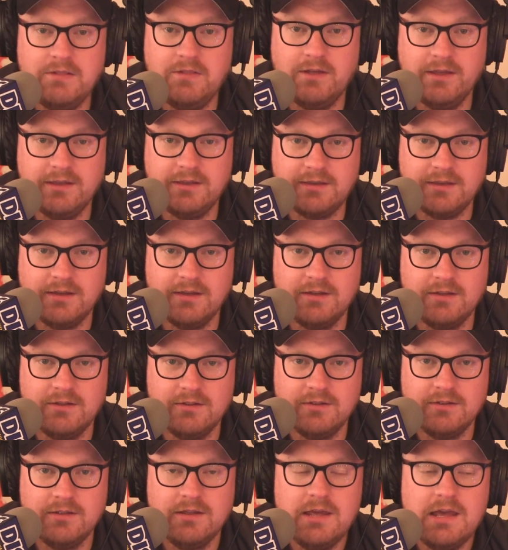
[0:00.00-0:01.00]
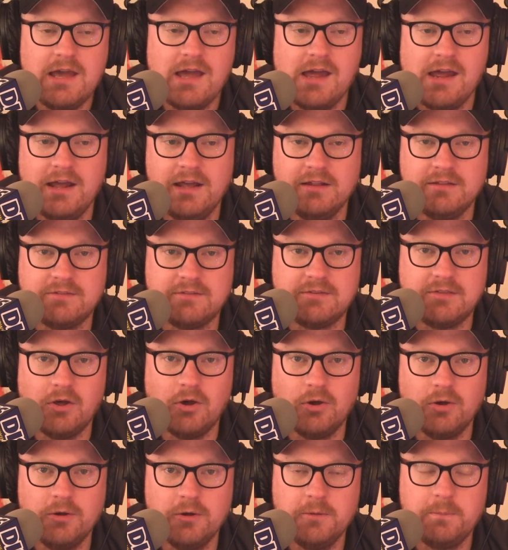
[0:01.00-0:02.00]
like just letting fate decide. It's mm-hmm. the
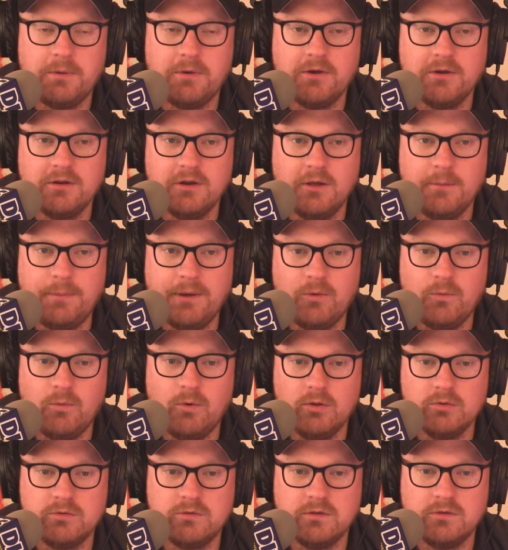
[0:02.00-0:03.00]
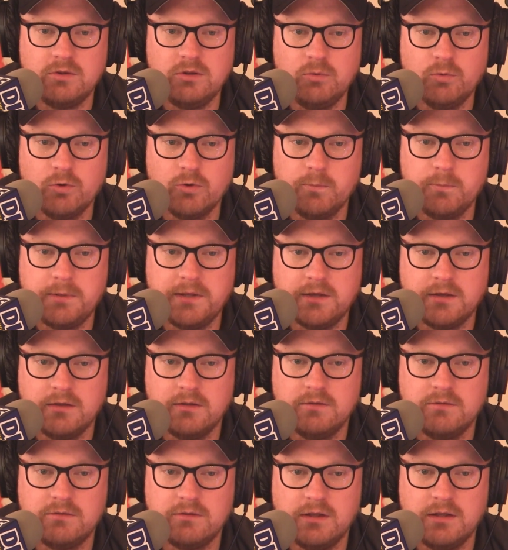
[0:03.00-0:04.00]
hard part about Walt Disney World
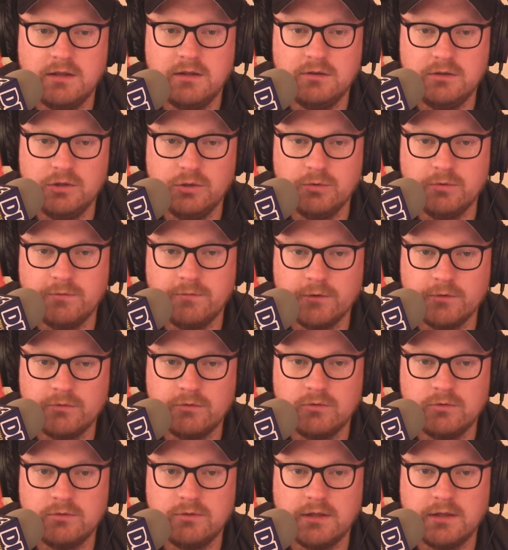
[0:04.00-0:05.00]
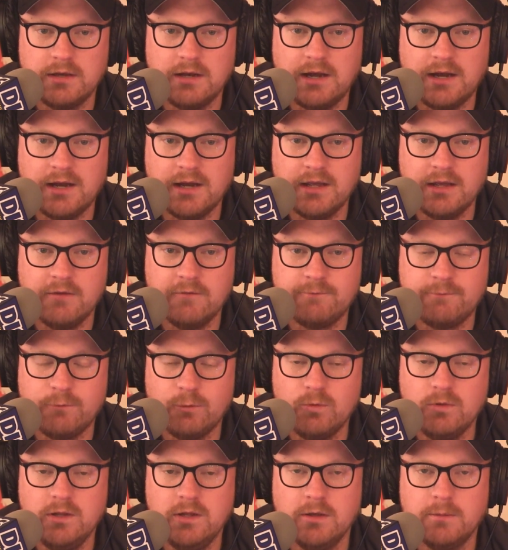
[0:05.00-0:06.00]
because in Universal that I
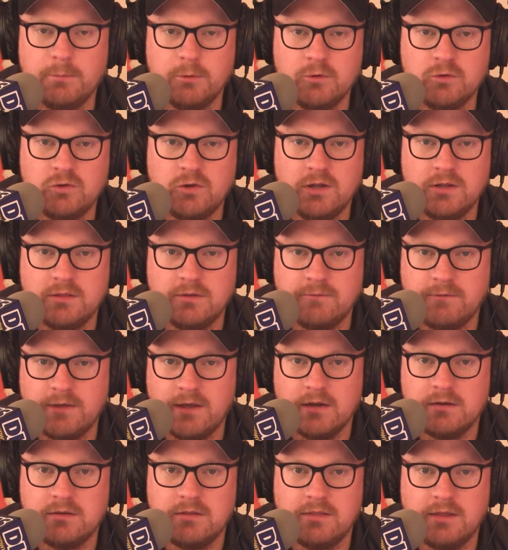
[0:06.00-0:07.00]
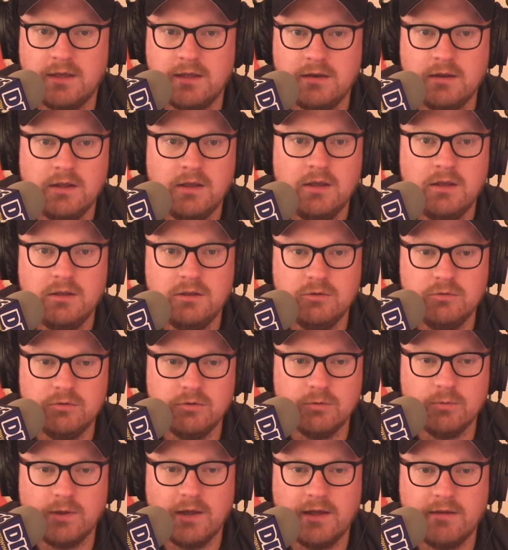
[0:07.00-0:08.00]
fully appreciate the fact that you
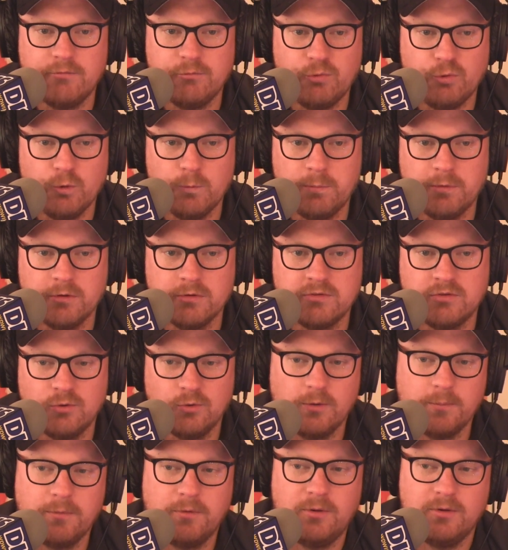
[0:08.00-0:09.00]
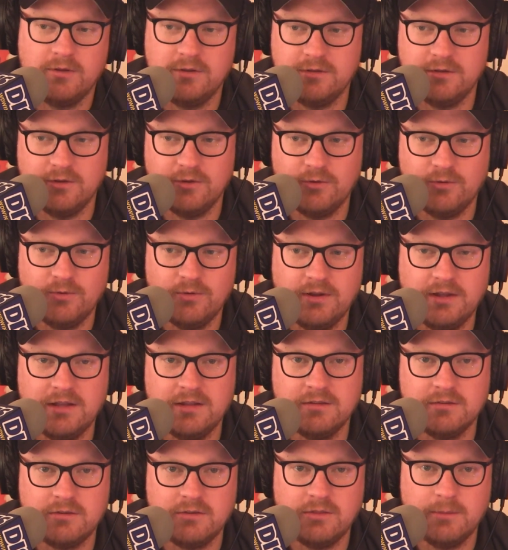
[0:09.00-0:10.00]
do have groupers who are putting you
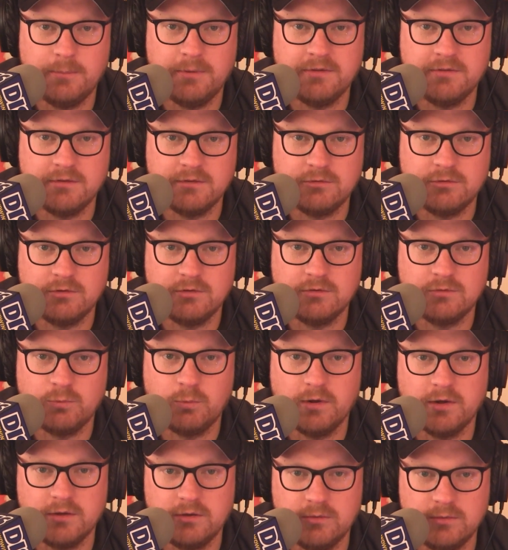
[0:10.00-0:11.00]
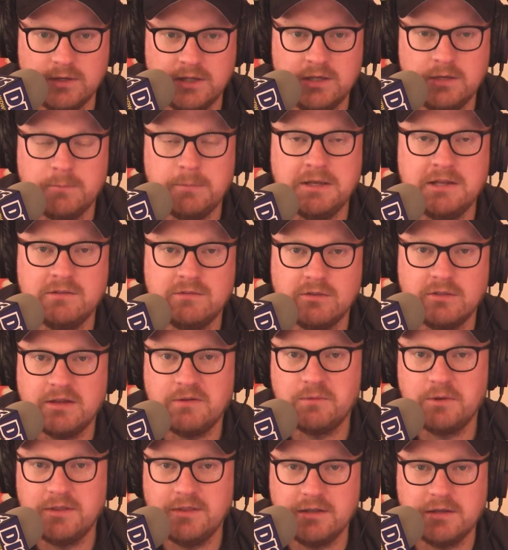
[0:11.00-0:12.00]
into the positions where you need to be, so
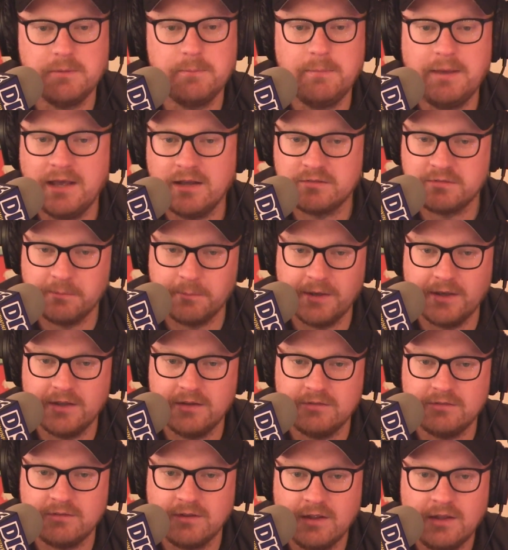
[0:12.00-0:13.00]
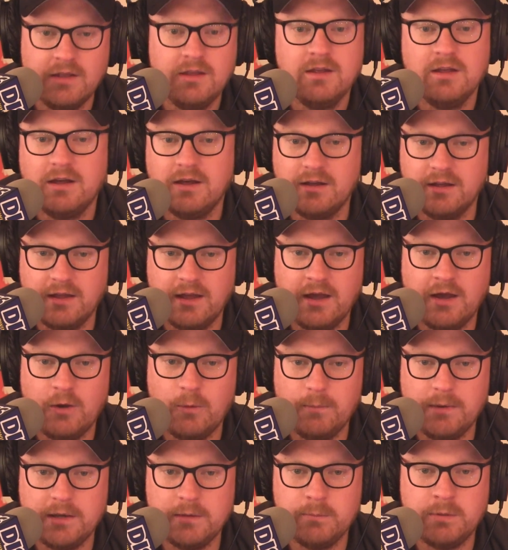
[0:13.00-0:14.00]
that way they can maximize uh, how
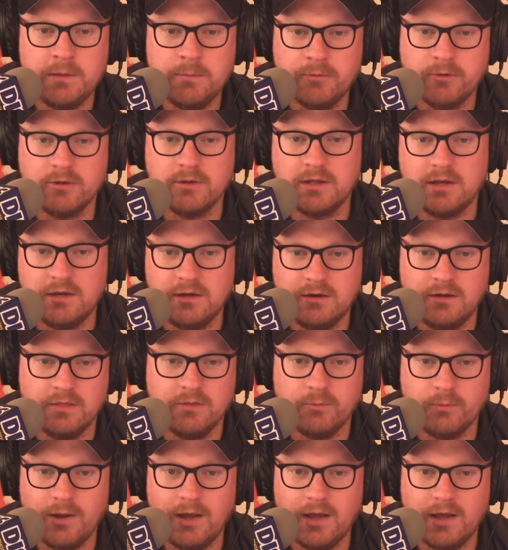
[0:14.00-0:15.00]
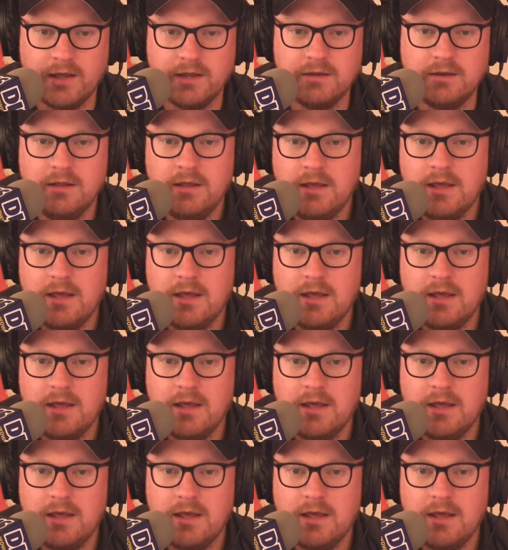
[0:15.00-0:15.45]
many people are getting on the ride.